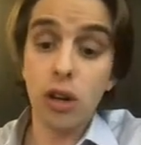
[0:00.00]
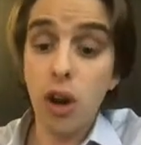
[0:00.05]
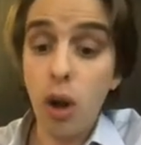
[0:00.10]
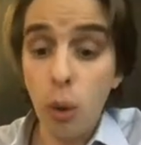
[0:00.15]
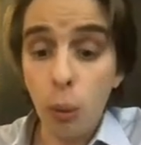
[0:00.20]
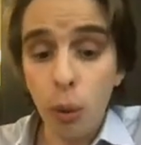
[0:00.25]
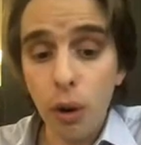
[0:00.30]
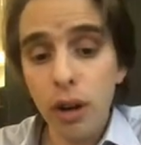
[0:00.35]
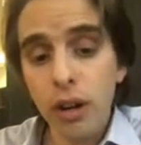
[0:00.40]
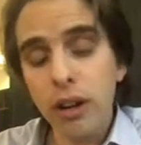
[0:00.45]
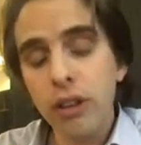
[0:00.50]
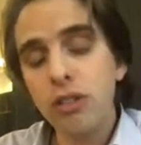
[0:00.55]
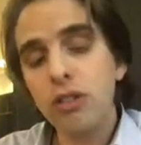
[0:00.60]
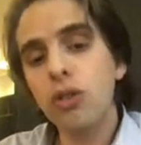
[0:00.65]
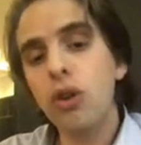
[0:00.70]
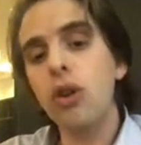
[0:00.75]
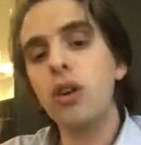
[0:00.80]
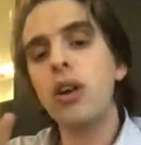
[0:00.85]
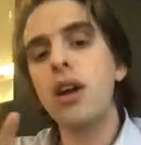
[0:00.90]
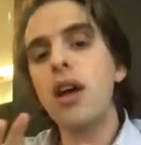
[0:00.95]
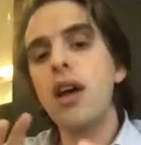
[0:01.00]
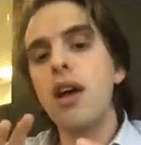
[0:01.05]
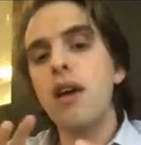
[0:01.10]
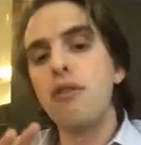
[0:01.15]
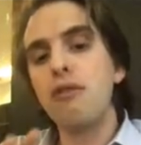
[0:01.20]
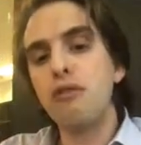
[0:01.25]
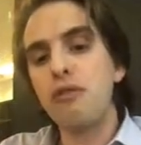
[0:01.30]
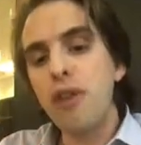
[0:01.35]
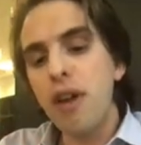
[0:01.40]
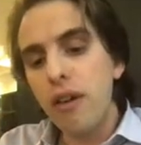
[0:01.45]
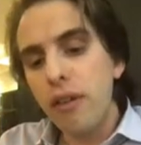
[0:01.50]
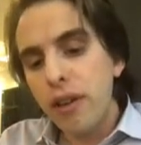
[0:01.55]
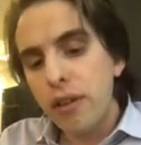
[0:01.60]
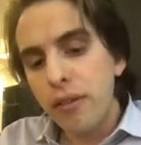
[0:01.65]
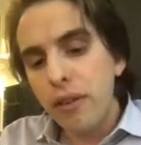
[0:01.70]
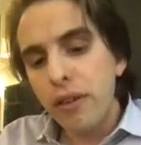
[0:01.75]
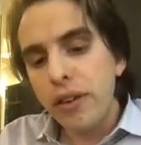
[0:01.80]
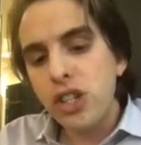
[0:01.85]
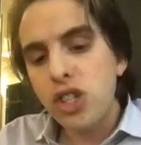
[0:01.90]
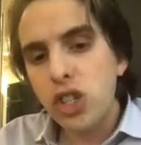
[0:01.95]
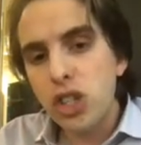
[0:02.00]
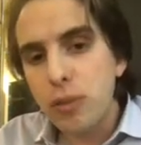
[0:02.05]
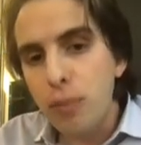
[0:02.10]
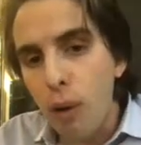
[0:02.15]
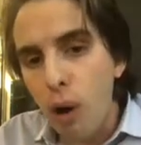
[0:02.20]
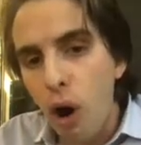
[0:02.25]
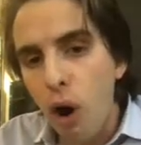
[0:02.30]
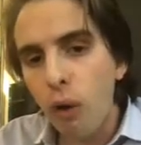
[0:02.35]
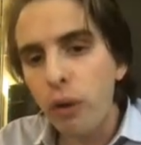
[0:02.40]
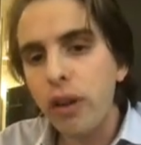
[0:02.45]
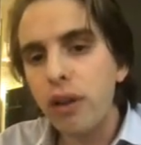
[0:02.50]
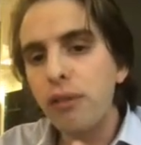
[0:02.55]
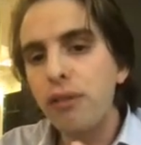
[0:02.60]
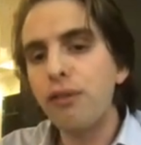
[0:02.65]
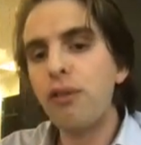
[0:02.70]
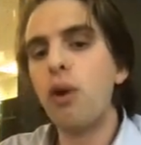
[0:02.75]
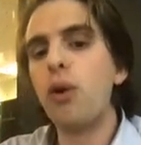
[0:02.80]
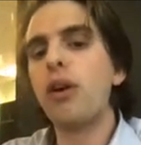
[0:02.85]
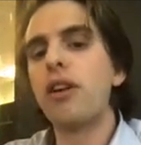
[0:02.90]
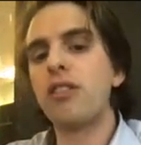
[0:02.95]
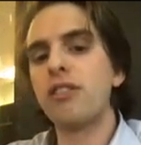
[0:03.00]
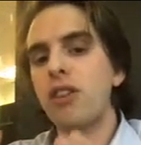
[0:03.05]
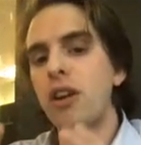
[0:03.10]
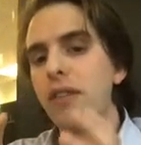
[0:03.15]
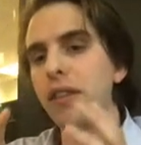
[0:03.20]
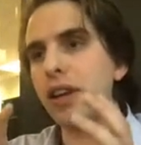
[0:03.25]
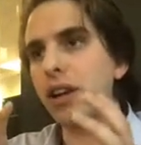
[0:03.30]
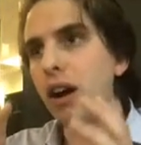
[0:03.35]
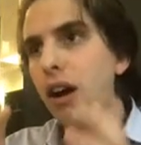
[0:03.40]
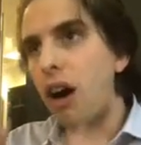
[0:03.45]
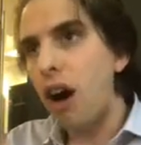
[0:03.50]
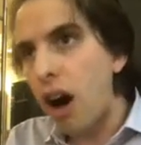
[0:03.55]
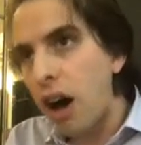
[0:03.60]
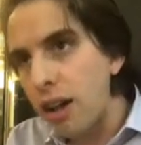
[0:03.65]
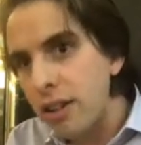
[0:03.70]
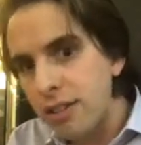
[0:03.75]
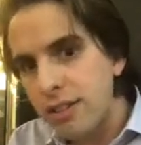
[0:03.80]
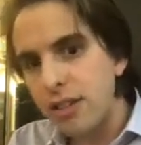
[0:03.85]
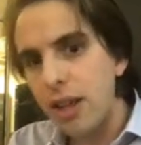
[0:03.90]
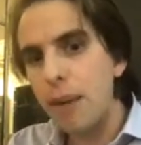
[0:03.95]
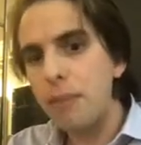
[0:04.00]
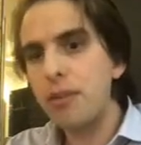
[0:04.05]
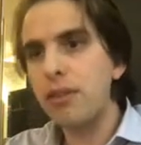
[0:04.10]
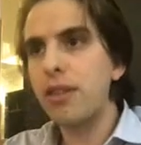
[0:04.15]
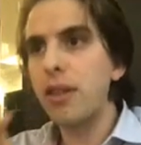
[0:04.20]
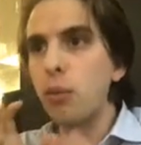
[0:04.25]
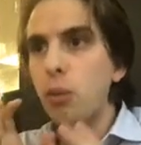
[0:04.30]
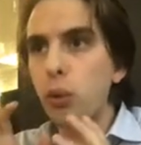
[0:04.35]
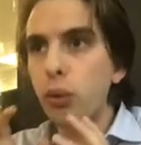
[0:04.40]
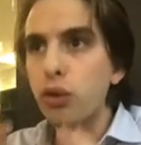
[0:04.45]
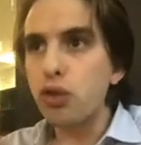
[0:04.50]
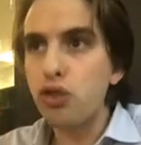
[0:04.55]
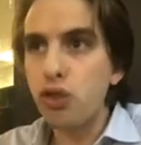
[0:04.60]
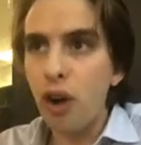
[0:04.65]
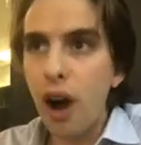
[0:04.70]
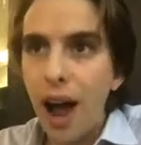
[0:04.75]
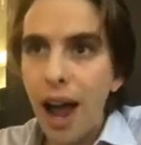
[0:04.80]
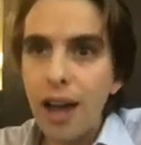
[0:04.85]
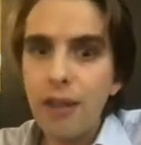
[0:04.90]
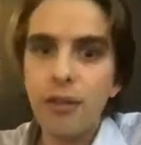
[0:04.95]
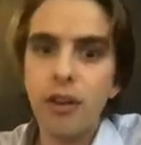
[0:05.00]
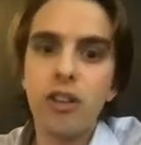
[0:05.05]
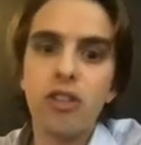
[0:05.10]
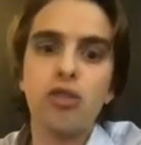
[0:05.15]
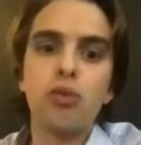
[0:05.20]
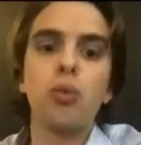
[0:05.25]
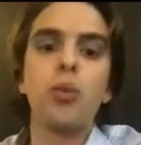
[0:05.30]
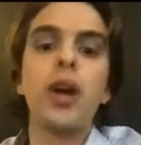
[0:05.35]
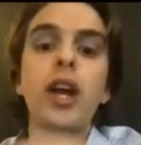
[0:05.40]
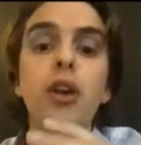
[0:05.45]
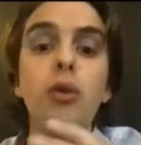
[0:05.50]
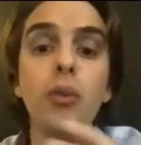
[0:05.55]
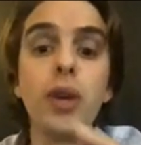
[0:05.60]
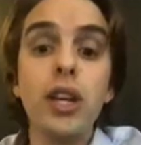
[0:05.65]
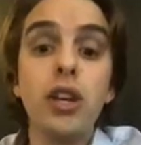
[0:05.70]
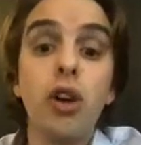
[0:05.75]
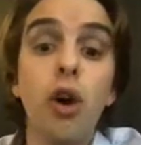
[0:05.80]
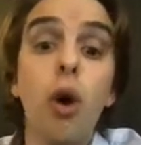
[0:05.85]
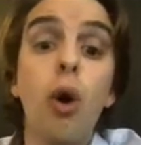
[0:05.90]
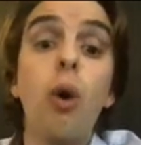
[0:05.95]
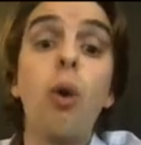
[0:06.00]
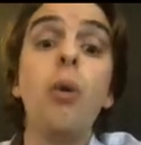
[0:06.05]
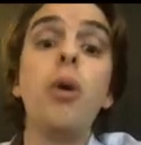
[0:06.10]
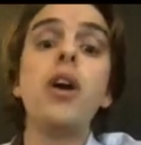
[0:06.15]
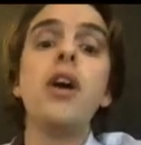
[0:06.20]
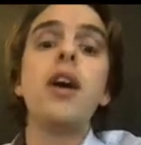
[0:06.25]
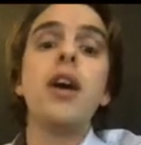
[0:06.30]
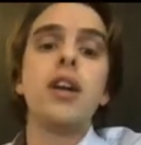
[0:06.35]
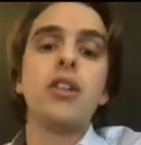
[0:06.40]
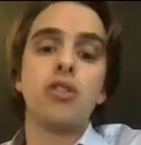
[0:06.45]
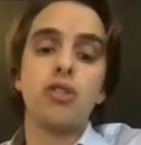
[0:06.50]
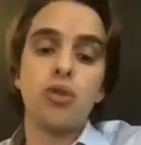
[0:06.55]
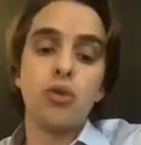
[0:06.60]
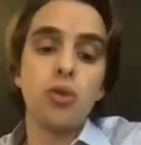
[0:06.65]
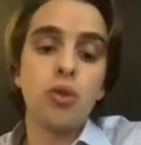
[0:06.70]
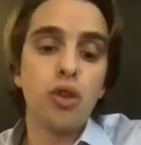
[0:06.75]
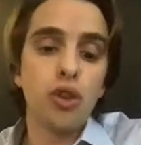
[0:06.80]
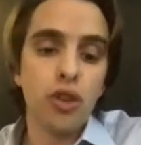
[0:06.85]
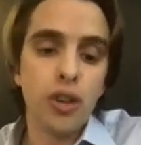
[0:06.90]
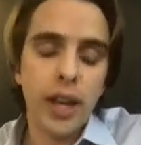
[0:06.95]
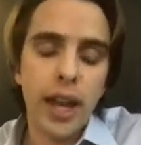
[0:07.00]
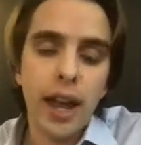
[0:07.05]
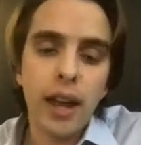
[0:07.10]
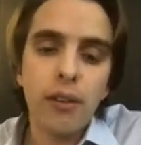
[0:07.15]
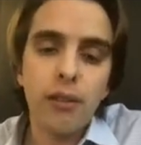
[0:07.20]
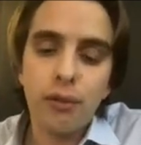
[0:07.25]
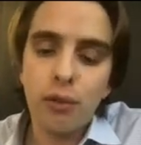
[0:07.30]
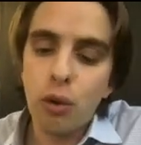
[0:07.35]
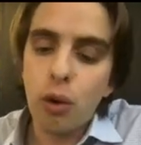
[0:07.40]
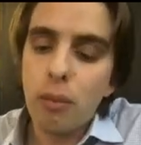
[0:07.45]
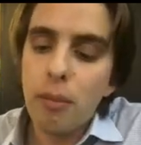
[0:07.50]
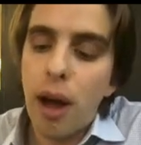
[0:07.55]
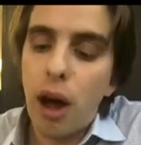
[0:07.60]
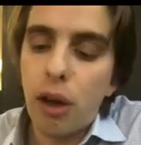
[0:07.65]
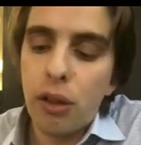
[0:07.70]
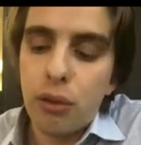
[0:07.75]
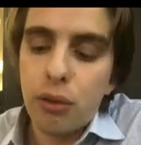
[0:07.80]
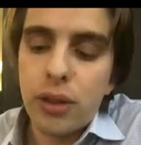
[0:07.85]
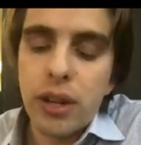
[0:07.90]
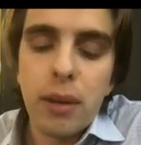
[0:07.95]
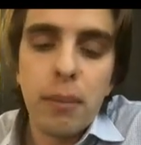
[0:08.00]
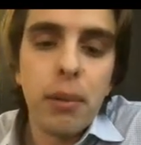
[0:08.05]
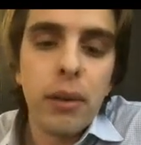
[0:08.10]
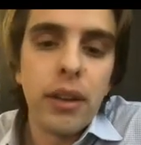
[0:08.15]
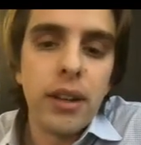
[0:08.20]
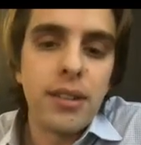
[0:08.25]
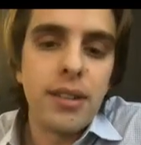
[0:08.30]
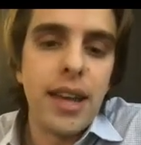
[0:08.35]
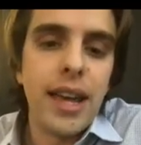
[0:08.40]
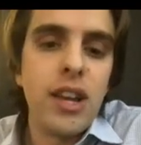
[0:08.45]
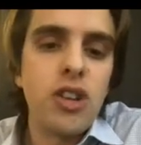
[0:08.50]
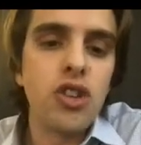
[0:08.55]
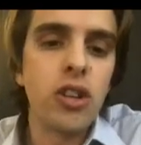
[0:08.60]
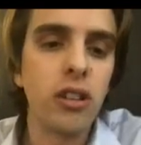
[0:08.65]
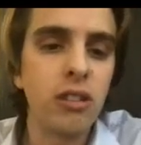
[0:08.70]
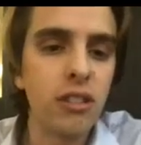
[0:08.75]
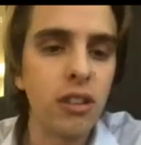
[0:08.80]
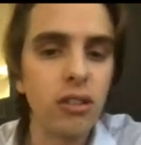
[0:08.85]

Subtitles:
No, we're going to start very, very small and focus on the concepts that will drive us when we go to create full mouth rehabilitations.